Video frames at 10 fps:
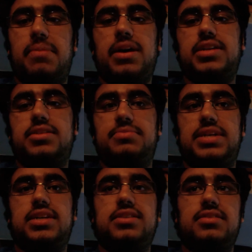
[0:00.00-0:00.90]
But
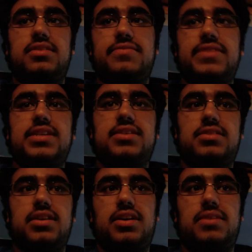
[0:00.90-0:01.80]
because of
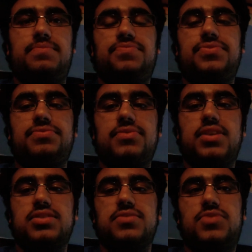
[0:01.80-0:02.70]
this, um,
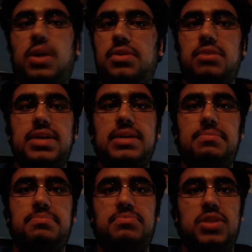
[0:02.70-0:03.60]
because of
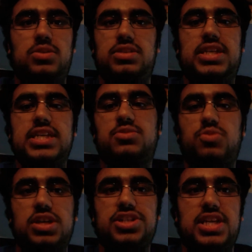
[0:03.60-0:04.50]
WWE, loads of
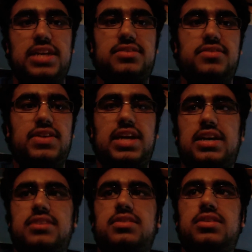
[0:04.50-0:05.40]
kids watching and stuff like
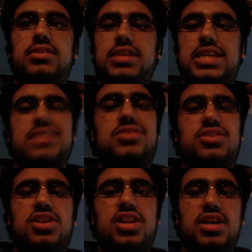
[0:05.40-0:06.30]
that. The kids
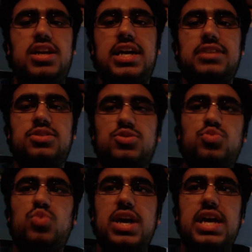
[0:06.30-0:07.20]
are gonna learn how to
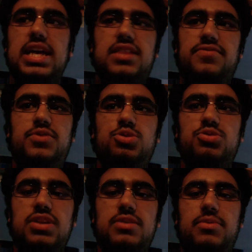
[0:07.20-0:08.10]
swear in the
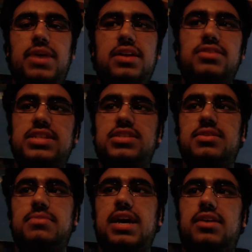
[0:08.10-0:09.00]
future anyway. Why not
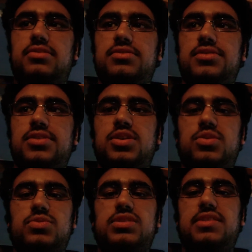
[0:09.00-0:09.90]
teach them now?
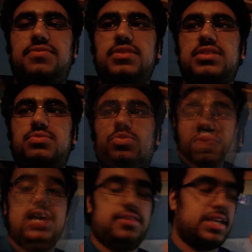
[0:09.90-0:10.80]
What difference does
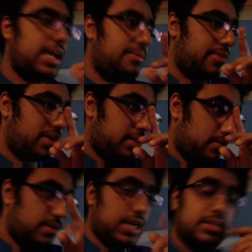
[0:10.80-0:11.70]
that in the camera?
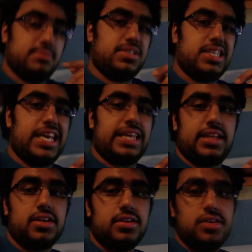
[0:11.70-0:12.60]
As I'm saying,
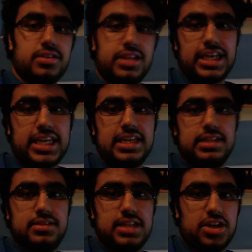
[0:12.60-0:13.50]
their
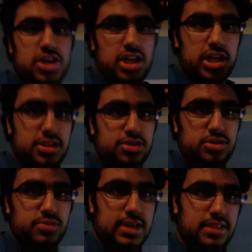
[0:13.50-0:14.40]
kids they're going to learn
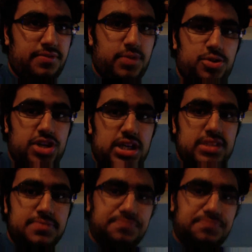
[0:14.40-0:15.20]
to swear in the future.